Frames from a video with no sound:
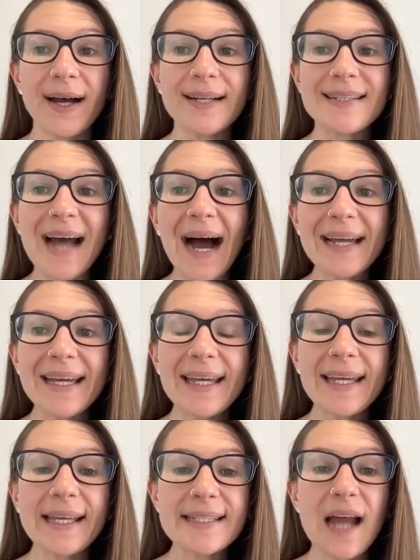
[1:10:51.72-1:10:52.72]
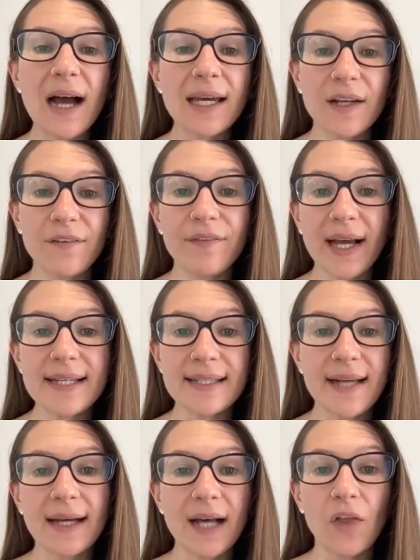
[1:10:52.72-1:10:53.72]
A diet is not going to fix
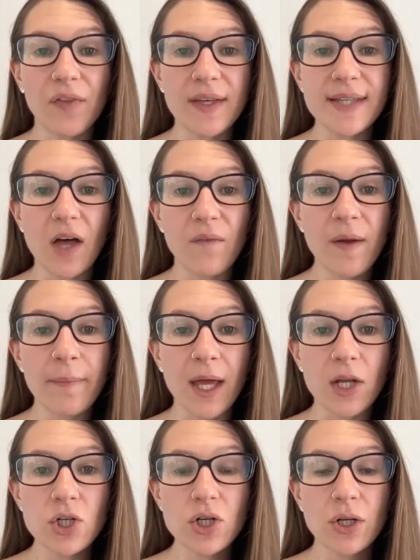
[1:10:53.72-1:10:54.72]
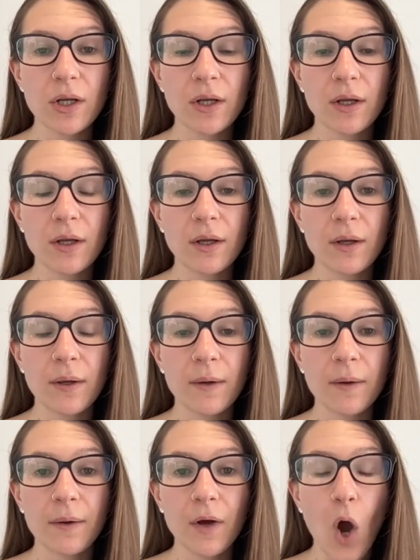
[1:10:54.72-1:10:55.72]
an unhealthy self-image.
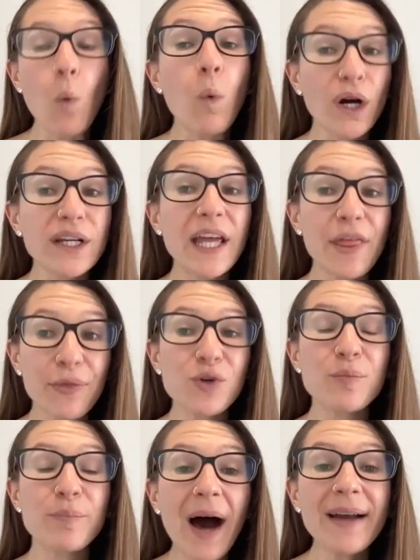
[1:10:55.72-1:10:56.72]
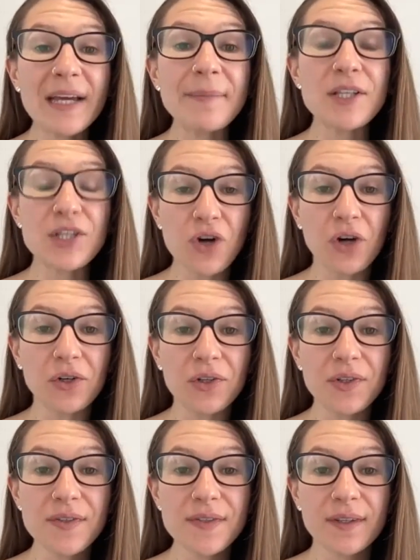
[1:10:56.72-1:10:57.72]
Working through body image
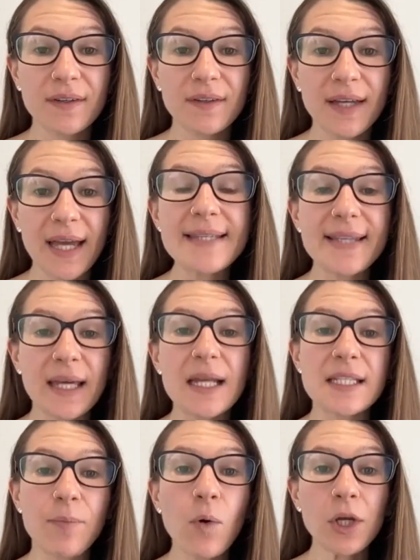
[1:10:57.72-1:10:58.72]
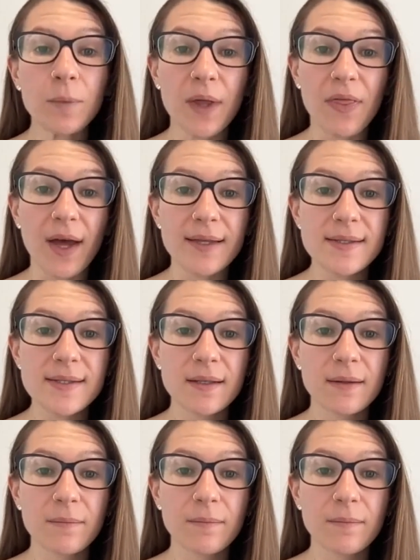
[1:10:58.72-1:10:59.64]
struggles is going to support you with this.